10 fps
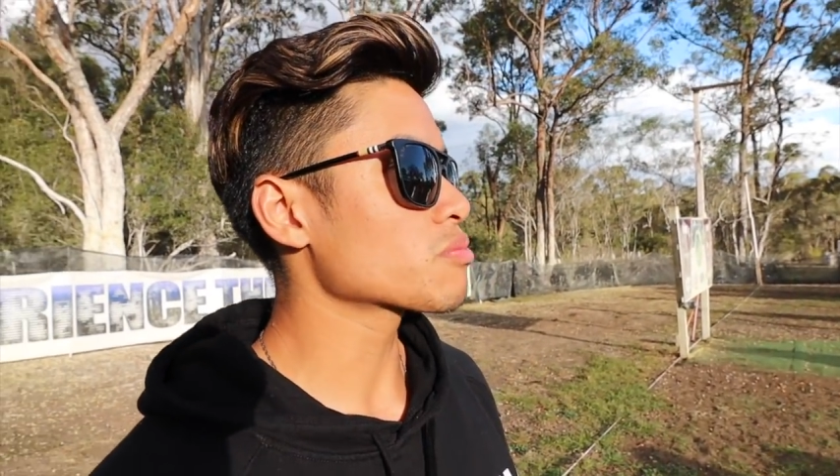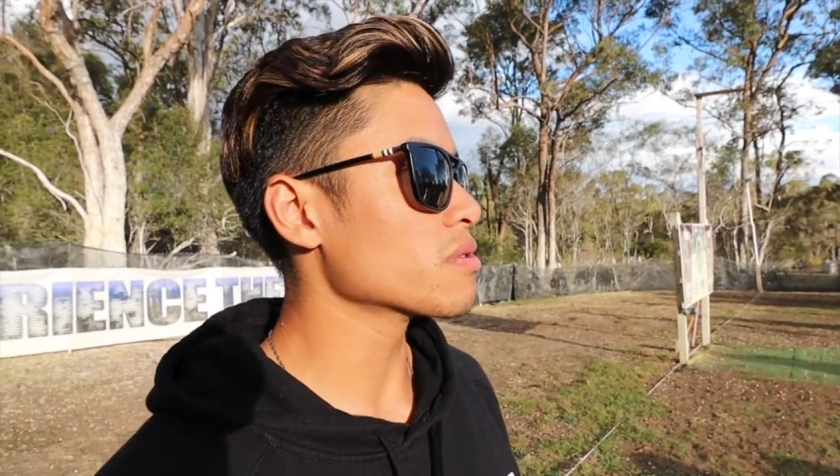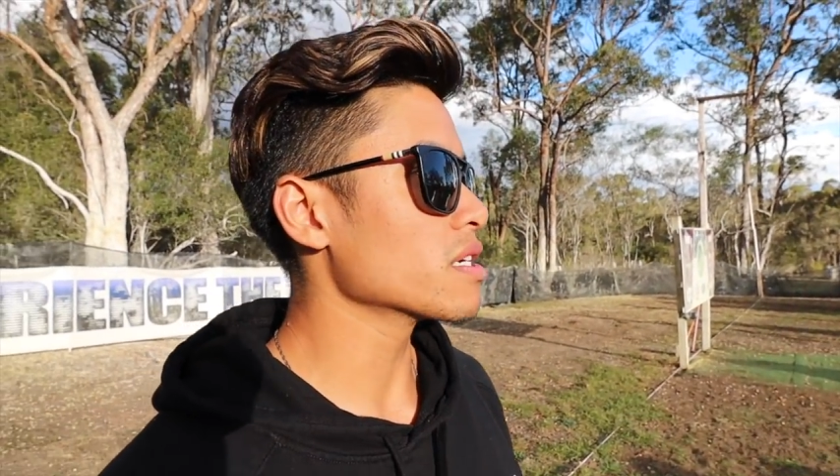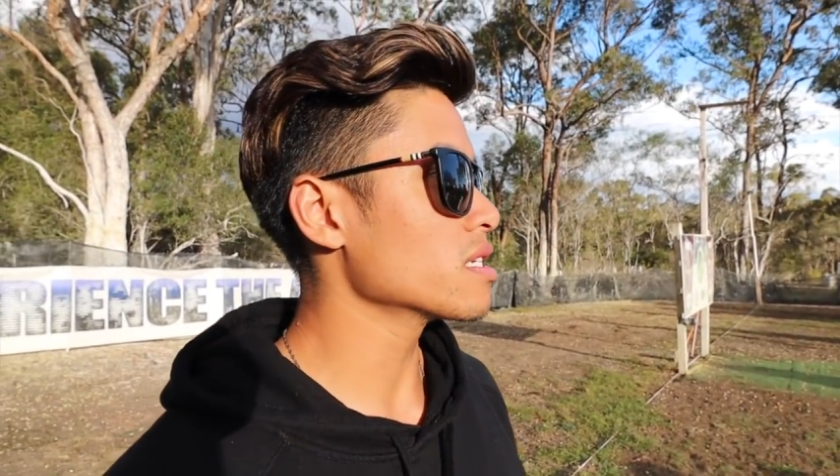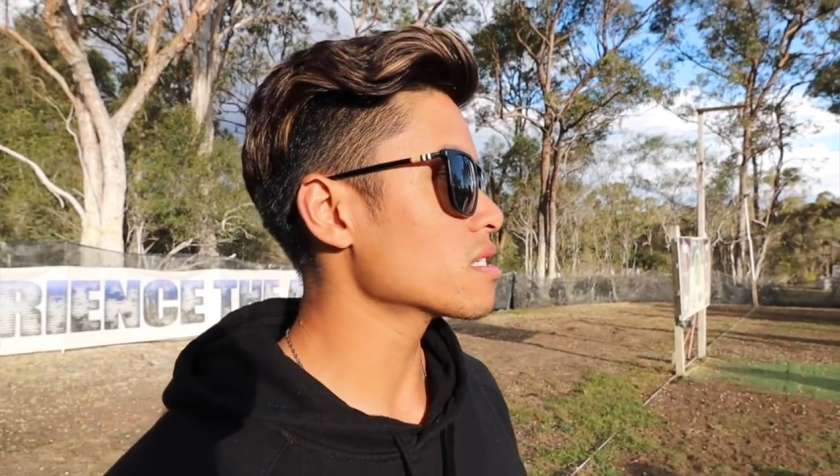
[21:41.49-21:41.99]

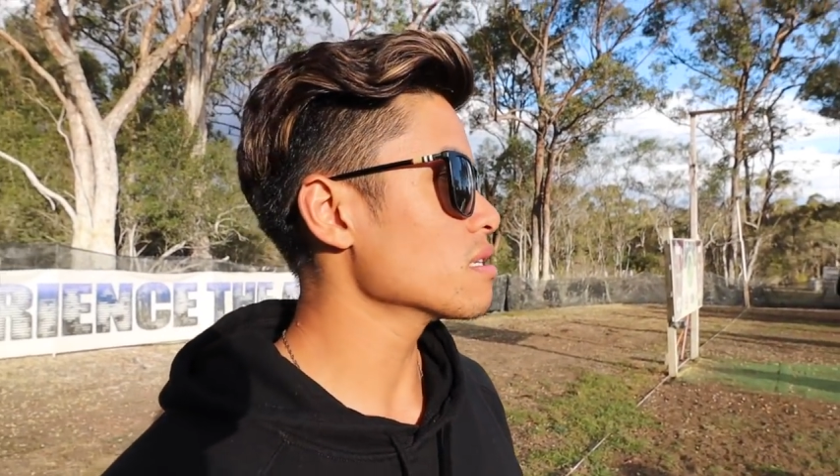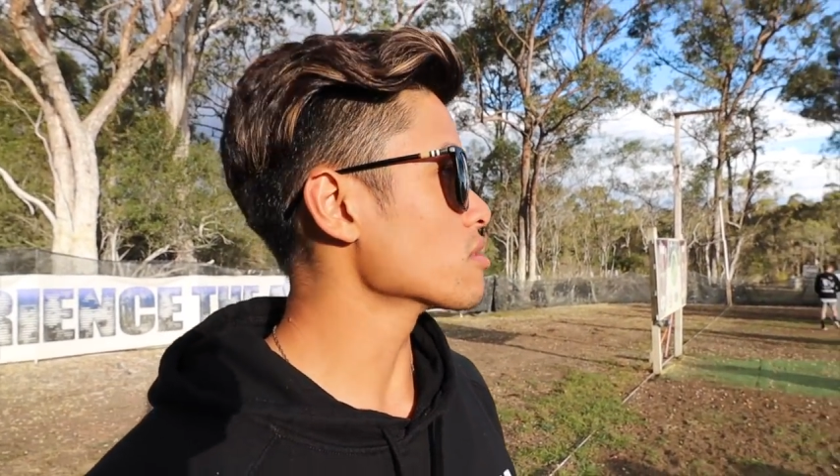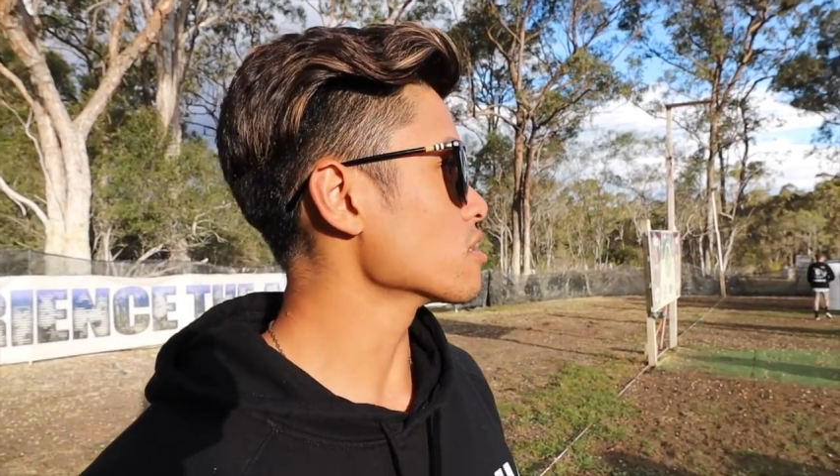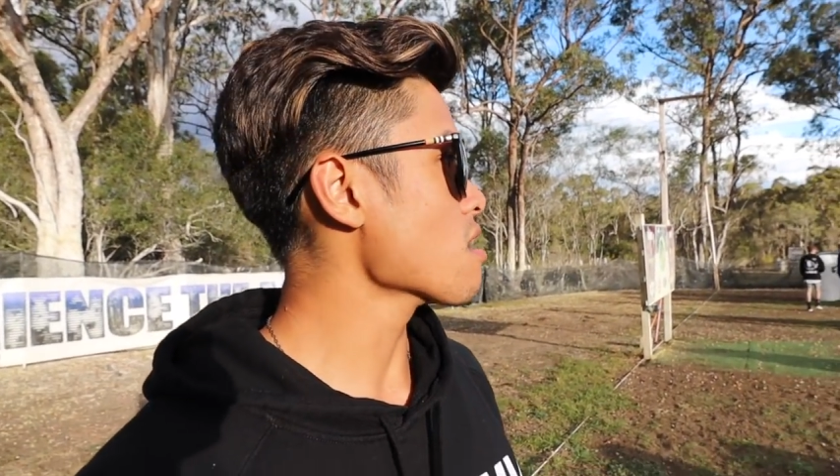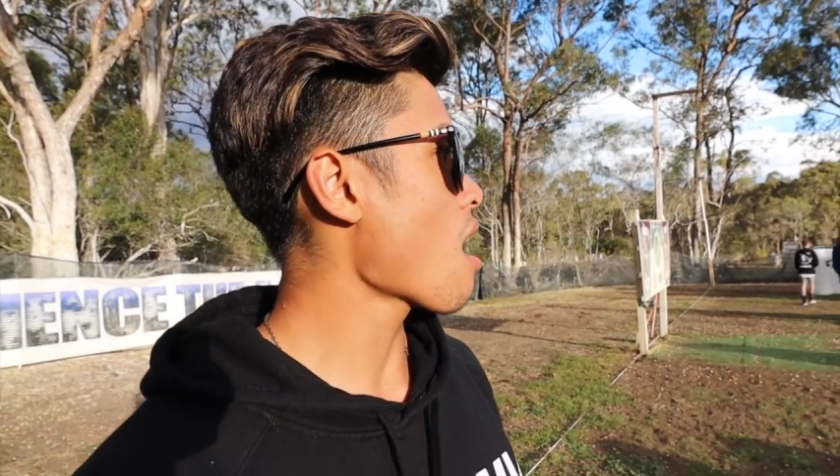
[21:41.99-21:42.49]
pretty
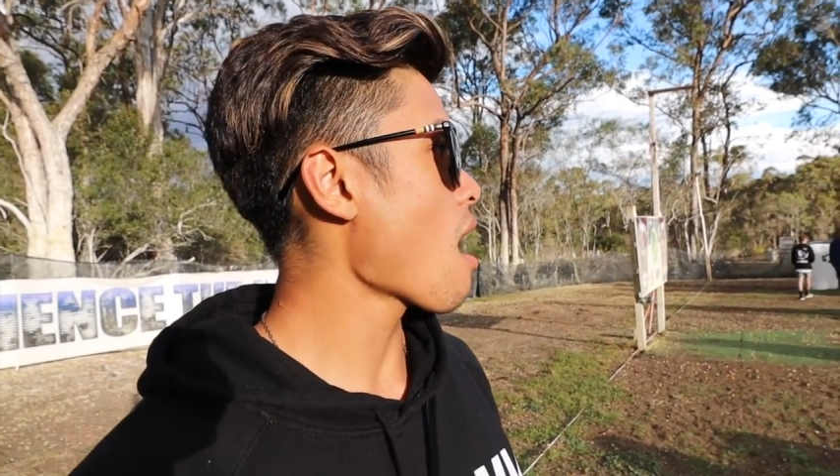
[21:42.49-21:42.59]
similar.